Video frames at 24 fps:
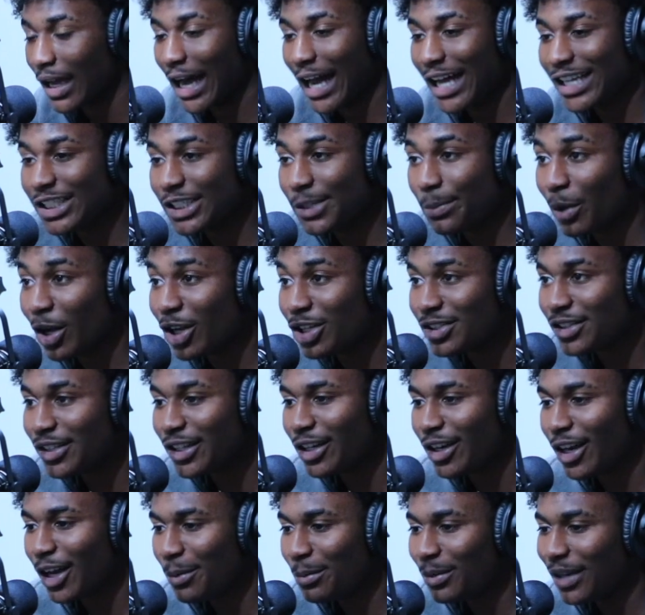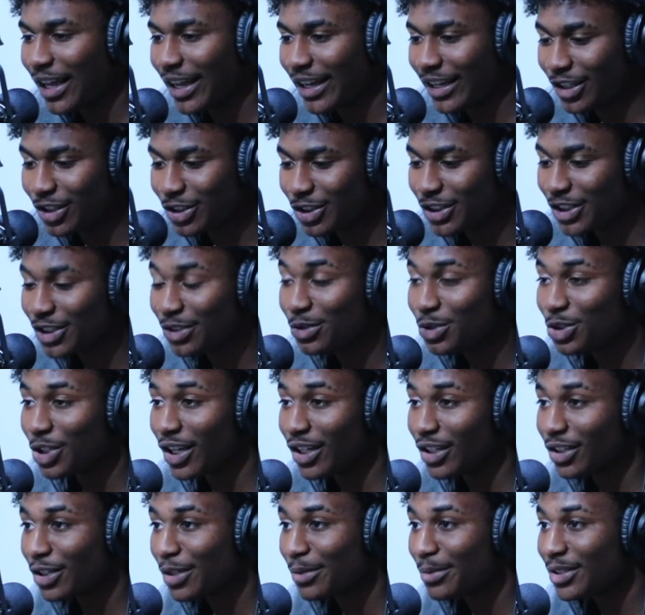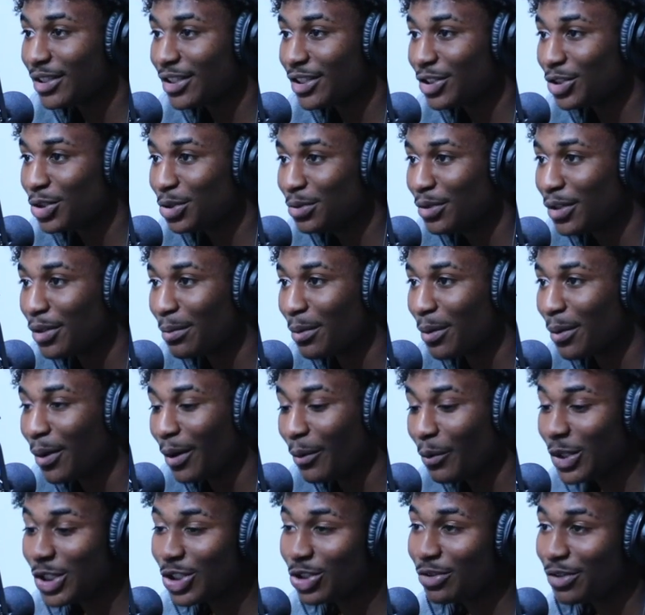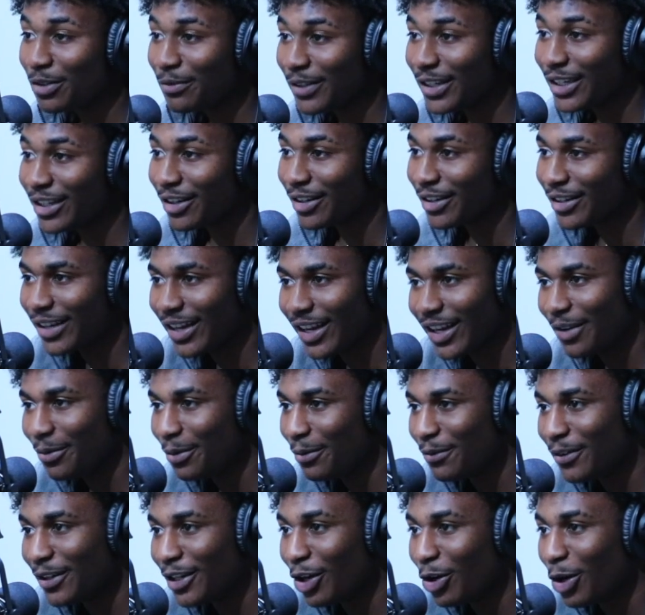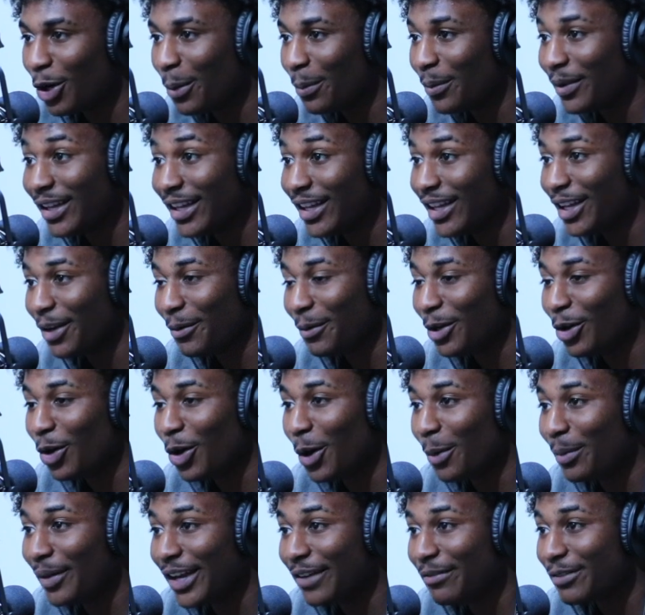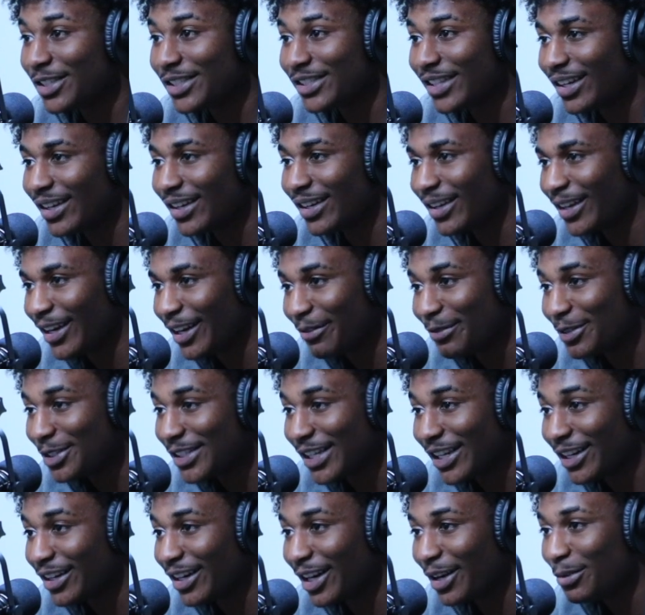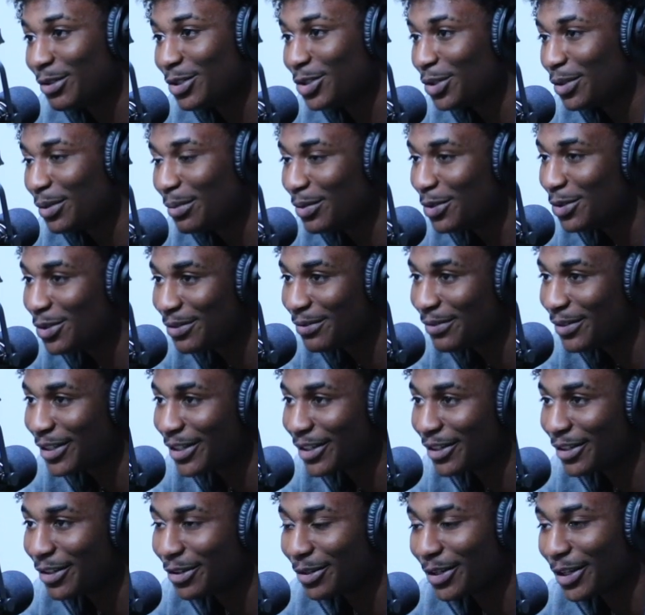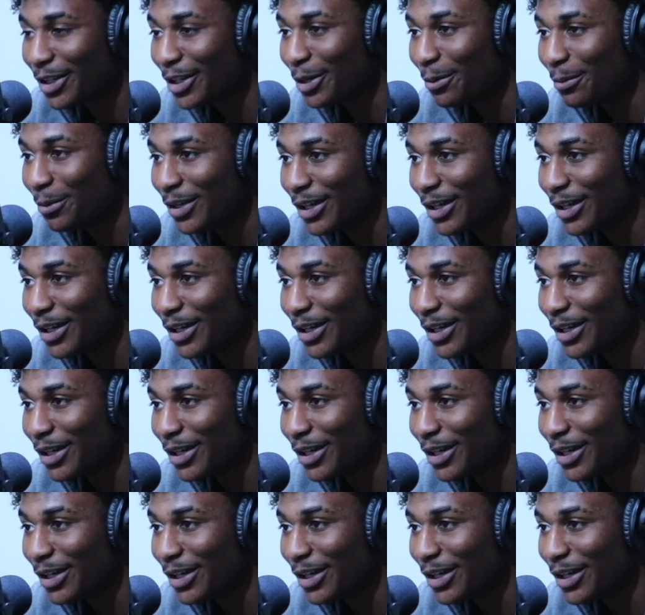I just posted her. I'm like, shit, who trying to come to the shoot? I'm on. Are we shooting a video today? We finna go up again. We go up every Saturday. Every Saturday we shoot a music video. No cap.